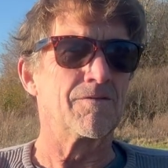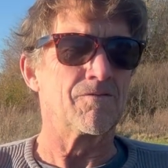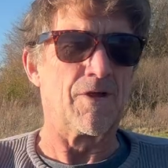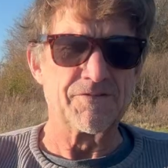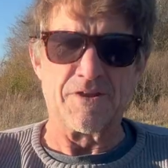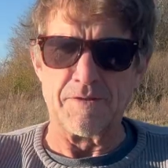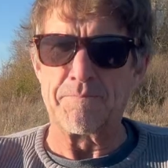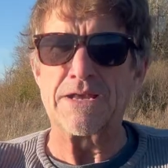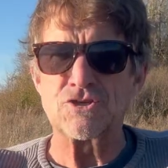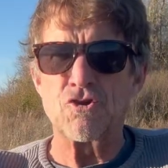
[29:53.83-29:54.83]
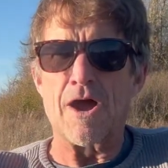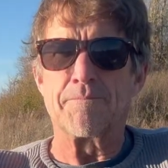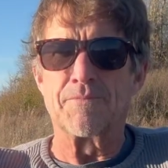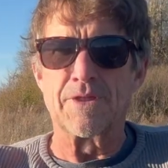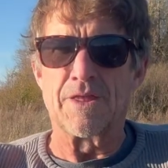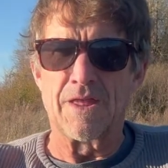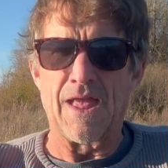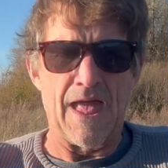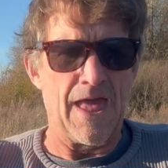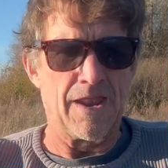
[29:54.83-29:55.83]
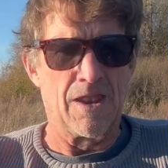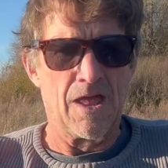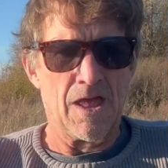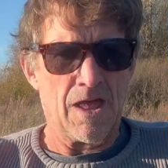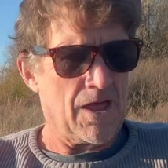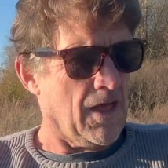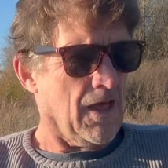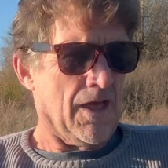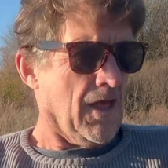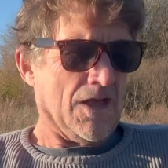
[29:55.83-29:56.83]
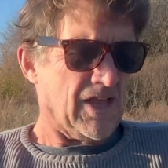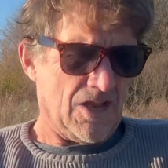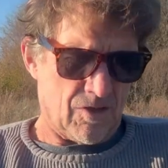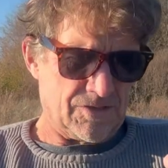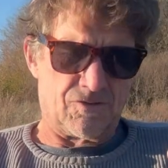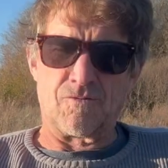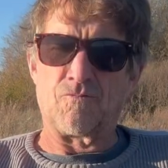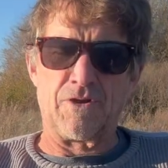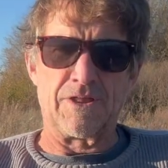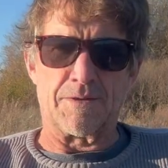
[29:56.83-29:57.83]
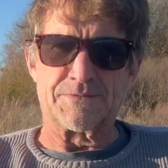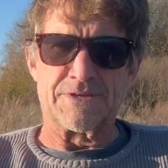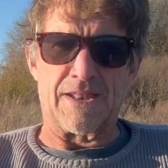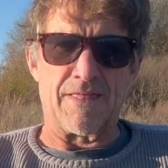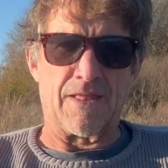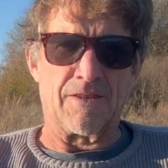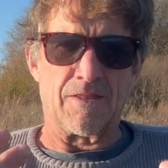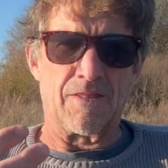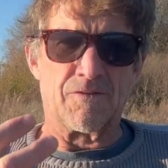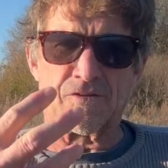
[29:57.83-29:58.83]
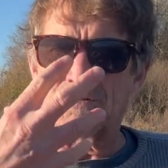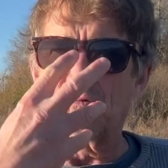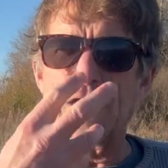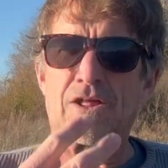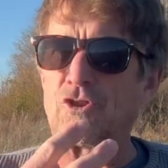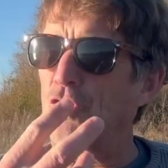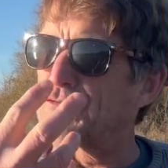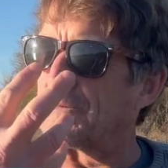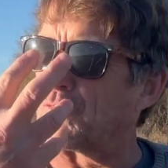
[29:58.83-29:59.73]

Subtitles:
runs in, he picks her up, and, he's really upset. And then there's this great close-up